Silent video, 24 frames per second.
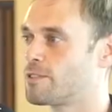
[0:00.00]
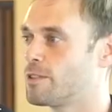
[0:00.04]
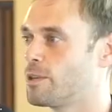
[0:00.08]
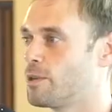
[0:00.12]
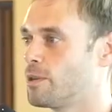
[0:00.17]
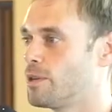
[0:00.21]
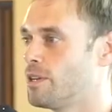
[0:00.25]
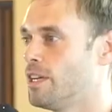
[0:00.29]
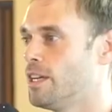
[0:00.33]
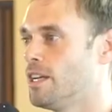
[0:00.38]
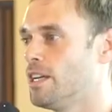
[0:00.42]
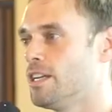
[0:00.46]

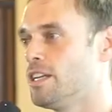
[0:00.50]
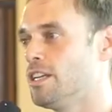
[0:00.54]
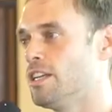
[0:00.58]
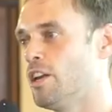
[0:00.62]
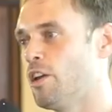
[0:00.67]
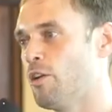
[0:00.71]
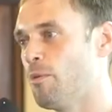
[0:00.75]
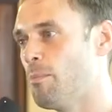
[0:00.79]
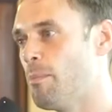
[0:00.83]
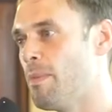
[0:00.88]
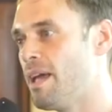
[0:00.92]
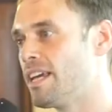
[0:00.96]
flow, you
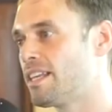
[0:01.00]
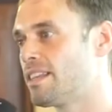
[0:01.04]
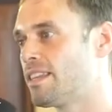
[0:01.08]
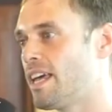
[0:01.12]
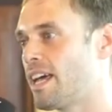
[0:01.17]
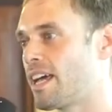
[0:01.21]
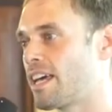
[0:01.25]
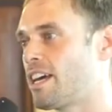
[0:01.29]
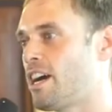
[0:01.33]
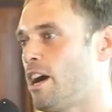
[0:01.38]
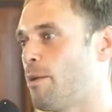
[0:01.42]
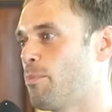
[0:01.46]
know, make
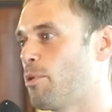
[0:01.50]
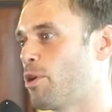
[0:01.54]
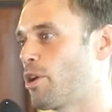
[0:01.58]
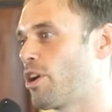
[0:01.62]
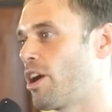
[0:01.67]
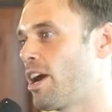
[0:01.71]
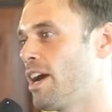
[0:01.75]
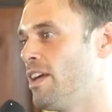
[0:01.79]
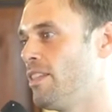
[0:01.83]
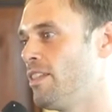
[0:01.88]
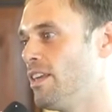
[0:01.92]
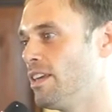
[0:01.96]
that couple
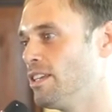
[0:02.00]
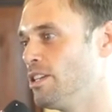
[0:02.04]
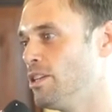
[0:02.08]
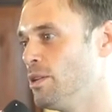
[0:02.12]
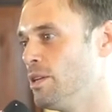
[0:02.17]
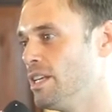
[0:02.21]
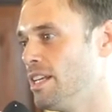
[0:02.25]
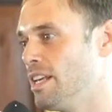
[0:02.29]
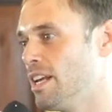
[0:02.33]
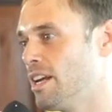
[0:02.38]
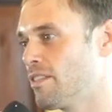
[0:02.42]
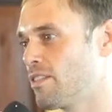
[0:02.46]
grand that you
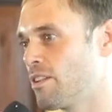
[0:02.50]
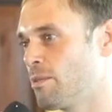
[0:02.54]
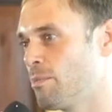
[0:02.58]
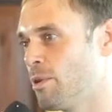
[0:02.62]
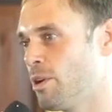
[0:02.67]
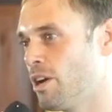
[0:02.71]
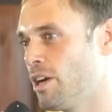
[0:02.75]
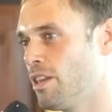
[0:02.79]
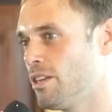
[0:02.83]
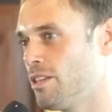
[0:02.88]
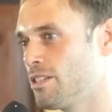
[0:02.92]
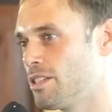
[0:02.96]
need every
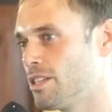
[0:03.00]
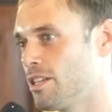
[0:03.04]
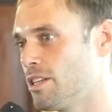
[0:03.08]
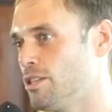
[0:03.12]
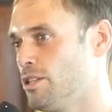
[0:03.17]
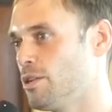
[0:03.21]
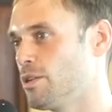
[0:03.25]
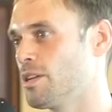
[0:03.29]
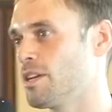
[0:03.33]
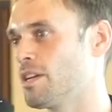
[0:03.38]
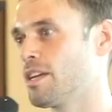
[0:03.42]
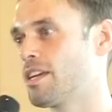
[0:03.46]
month so
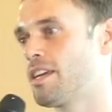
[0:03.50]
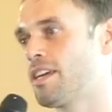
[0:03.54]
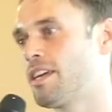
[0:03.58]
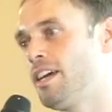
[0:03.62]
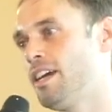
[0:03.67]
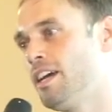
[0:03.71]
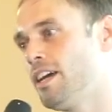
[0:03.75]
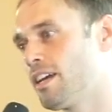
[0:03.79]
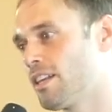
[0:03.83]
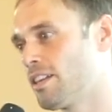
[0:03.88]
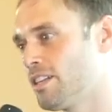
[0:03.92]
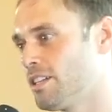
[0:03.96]
you can
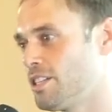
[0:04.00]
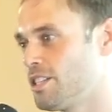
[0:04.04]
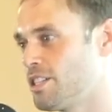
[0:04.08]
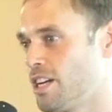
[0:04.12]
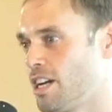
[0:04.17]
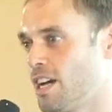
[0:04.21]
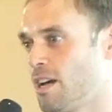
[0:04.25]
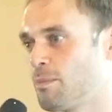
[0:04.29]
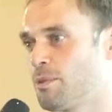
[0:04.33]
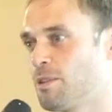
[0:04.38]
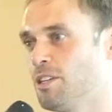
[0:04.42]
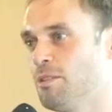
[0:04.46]
kick the
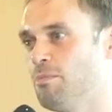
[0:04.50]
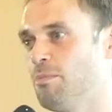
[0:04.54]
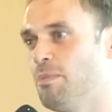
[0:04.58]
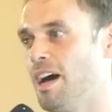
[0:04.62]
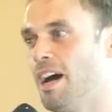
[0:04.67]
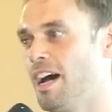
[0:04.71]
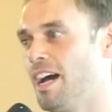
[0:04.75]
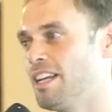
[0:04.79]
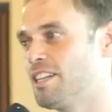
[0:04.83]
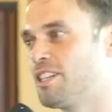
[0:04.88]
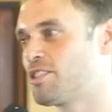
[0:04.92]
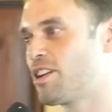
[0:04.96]
job
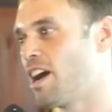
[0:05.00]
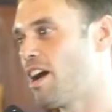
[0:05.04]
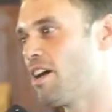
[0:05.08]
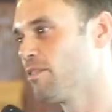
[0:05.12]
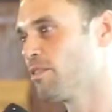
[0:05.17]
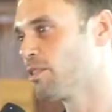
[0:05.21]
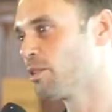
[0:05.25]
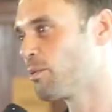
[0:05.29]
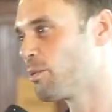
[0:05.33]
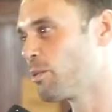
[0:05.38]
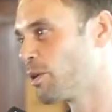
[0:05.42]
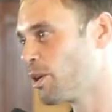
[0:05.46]
goodbye,
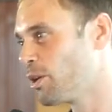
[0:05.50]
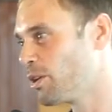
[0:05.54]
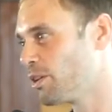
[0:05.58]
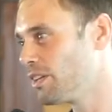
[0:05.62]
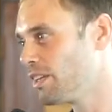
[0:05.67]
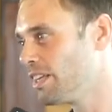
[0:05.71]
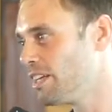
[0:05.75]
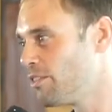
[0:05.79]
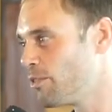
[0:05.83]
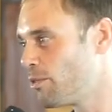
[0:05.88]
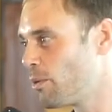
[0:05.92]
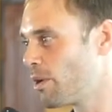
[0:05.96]
travel the world,
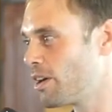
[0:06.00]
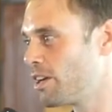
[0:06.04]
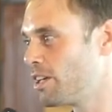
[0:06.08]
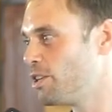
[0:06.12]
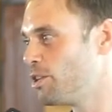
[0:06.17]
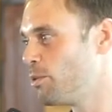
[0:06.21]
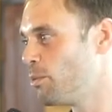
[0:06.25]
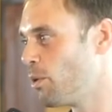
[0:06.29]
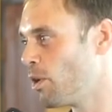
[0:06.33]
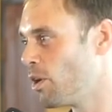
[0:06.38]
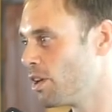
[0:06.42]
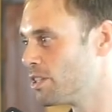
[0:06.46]
live where
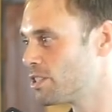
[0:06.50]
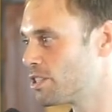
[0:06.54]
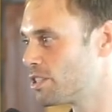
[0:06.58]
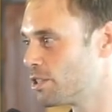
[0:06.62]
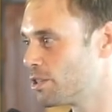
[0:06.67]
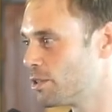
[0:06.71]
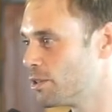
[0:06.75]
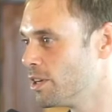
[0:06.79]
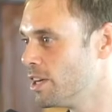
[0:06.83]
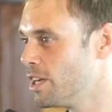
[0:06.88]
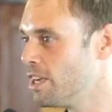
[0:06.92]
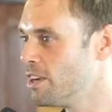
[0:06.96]
you want
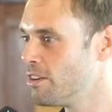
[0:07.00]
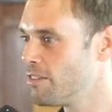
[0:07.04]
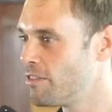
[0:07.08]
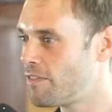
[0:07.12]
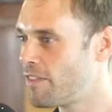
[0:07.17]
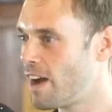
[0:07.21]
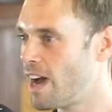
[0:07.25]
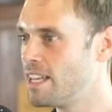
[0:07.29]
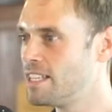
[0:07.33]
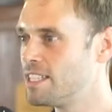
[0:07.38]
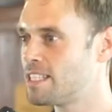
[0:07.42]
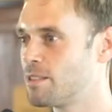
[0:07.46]
to,
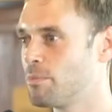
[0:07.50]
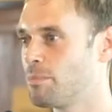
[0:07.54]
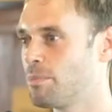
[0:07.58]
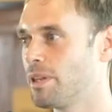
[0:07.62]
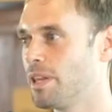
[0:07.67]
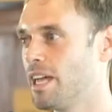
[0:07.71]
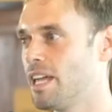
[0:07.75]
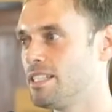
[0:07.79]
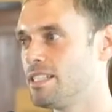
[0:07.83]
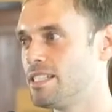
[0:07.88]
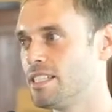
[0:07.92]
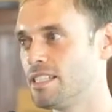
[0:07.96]
find some
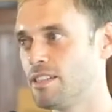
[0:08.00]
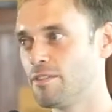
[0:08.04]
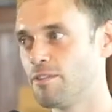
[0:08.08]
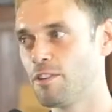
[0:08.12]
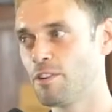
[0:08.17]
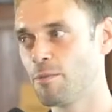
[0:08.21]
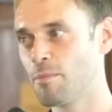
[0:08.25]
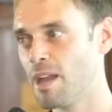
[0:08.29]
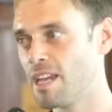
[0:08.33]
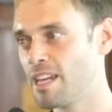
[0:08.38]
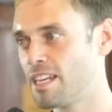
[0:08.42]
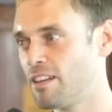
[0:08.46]
places. If
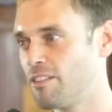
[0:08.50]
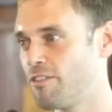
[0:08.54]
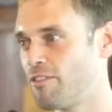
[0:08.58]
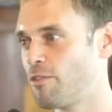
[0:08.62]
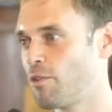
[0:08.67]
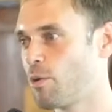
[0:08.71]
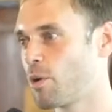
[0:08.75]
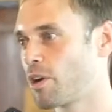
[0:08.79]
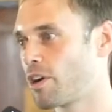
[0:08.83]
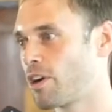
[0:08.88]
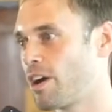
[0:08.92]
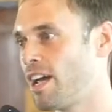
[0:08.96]
you're making
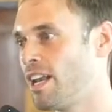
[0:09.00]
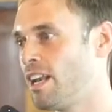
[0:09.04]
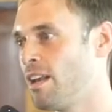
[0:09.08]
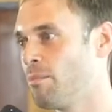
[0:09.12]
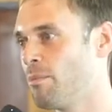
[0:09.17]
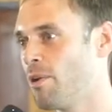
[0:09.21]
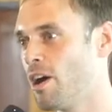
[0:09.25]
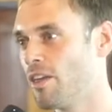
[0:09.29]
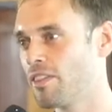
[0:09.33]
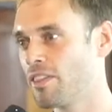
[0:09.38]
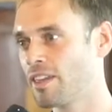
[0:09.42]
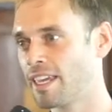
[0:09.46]
four grand a
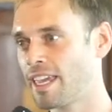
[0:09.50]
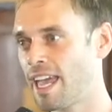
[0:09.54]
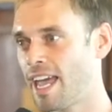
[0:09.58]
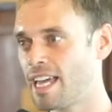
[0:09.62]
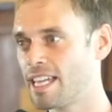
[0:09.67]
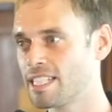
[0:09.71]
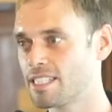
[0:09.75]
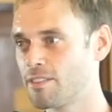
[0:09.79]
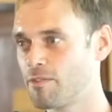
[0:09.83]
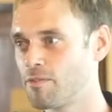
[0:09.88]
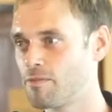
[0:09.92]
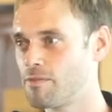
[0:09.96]
month in
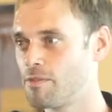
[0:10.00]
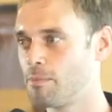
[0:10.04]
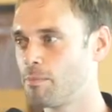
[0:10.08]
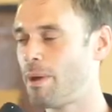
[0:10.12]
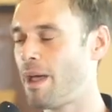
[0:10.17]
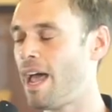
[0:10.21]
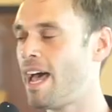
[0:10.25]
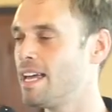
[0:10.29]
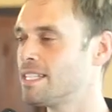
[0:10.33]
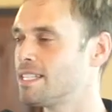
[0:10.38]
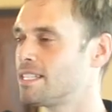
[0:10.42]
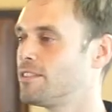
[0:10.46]
passive
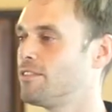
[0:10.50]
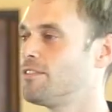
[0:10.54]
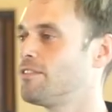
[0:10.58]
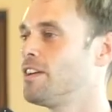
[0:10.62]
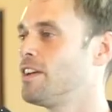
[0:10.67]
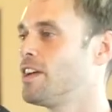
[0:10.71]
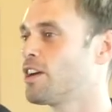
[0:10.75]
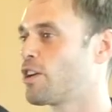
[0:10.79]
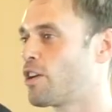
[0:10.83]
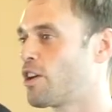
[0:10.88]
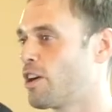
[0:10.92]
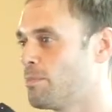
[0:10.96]
passive
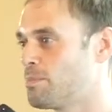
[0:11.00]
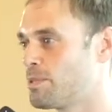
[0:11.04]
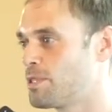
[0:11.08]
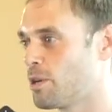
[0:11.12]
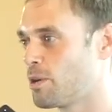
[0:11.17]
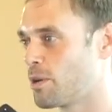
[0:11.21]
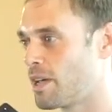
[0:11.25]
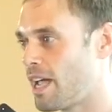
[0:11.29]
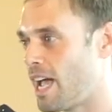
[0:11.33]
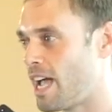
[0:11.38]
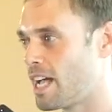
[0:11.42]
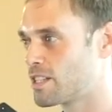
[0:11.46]

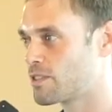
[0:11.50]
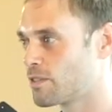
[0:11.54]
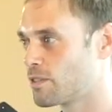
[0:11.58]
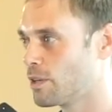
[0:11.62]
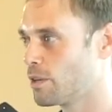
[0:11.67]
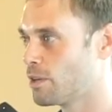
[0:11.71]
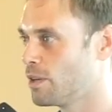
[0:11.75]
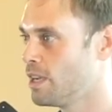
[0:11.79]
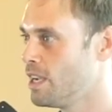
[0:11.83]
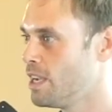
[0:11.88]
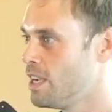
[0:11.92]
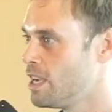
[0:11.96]
crypto cash
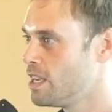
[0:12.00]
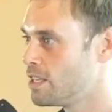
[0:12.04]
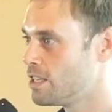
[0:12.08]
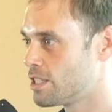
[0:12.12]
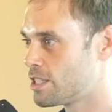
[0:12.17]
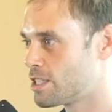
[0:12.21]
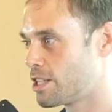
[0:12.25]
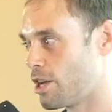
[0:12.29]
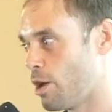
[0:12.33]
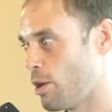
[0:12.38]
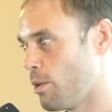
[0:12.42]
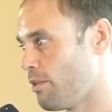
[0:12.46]
flow,
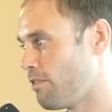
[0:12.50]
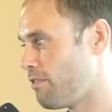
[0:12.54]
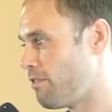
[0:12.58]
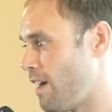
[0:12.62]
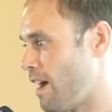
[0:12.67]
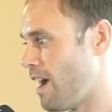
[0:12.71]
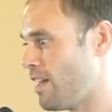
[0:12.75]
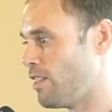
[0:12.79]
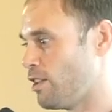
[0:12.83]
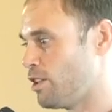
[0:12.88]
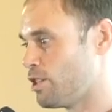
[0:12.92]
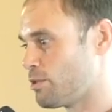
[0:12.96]
just go and
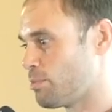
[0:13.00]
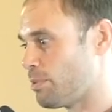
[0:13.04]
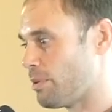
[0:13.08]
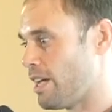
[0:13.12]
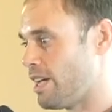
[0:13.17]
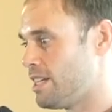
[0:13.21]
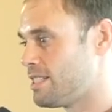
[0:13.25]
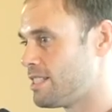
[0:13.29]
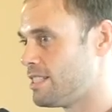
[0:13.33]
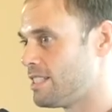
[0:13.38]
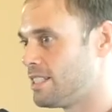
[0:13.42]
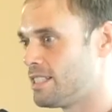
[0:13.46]
find those
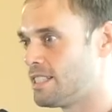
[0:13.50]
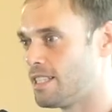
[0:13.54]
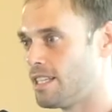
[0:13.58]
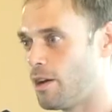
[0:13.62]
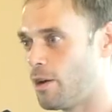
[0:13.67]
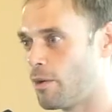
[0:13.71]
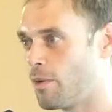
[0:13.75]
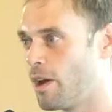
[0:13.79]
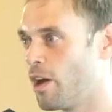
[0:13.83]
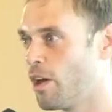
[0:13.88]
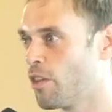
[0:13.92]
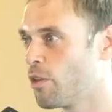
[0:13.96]
places
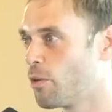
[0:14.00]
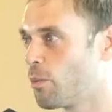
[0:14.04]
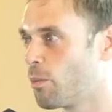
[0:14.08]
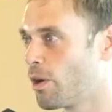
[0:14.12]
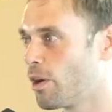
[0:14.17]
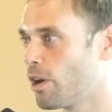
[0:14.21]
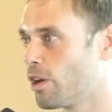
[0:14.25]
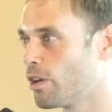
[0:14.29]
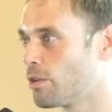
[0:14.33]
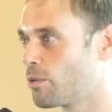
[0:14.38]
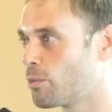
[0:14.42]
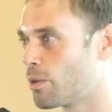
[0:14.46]
around the
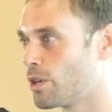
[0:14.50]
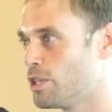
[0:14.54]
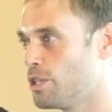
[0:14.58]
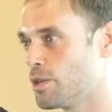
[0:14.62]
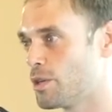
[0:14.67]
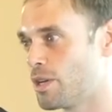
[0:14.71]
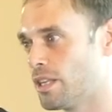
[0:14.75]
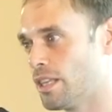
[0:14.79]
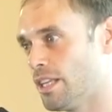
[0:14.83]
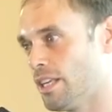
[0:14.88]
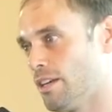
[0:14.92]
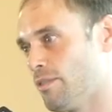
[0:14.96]
world where you
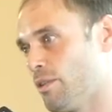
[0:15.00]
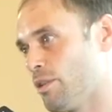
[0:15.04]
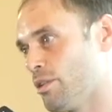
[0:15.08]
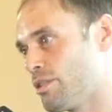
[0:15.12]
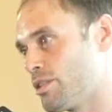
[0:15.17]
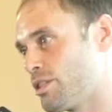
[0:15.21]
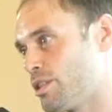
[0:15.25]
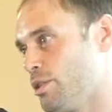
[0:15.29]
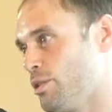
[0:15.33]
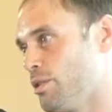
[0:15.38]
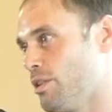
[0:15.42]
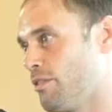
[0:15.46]
can live on
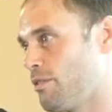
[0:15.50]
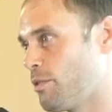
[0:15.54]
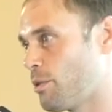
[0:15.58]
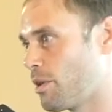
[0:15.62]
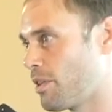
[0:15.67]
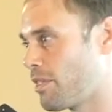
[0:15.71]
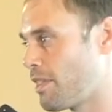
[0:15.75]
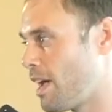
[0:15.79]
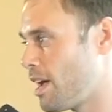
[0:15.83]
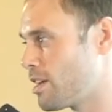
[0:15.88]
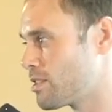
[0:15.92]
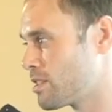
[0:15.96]
two to
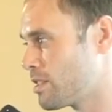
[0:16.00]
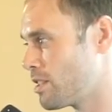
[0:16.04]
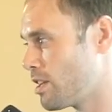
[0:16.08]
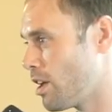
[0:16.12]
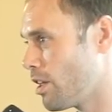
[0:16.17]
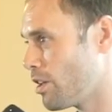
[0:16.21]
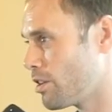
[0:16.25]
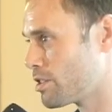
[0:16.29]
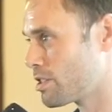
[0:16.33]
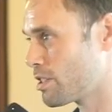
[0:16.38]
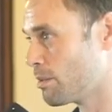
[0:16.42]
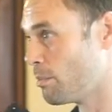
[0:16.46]
four thousand
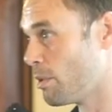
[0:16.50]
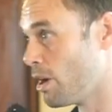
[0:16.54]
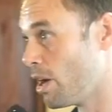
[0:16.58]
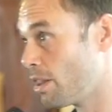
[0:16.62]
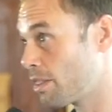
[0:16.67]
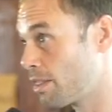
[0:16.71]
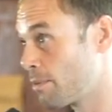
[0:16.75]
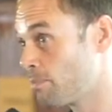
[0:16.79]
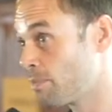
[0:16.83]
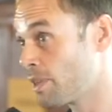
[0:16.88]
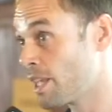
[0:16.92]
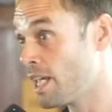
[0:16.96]
dollars a
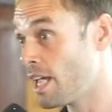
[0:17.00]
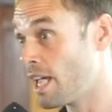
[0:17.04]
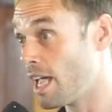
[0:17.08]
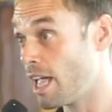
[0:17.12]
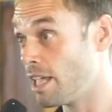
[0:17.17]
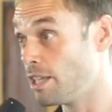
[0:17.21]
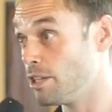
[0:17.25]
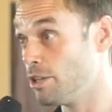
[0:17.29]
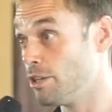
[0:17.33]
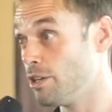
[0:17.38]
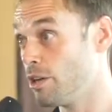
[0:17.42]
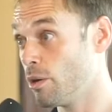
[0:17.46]
month
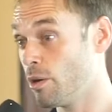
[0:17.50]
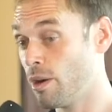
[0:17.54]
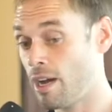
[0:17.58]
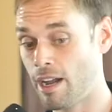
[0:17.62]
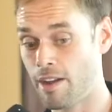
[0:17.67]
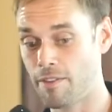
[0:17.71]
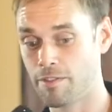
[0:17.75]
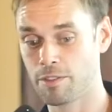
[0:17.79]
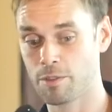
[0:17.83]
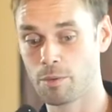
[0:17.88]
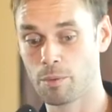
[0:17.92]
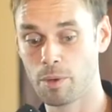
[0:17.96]
and you don't
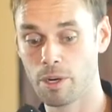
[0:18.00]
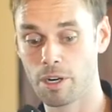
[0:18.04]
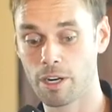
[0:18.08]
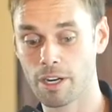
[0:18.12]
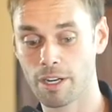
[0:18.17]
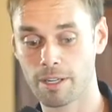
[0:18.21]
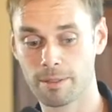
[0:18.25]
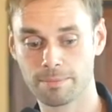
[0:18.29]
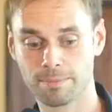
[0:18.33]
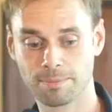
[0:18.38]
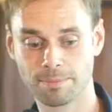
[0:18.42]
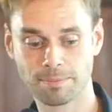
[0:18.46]
have to
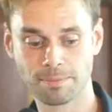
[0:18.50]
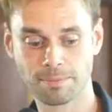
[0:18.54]
work.